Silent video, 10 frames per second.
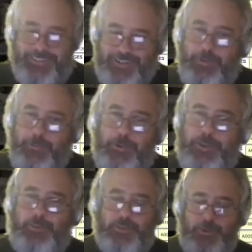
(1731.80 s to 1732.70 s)
We're going to
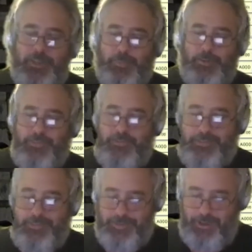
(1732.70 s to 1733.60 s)
be doing a bit of
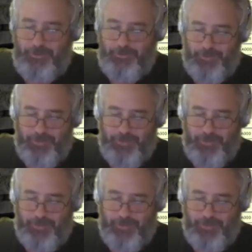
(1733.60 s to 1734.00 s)
effort to clarify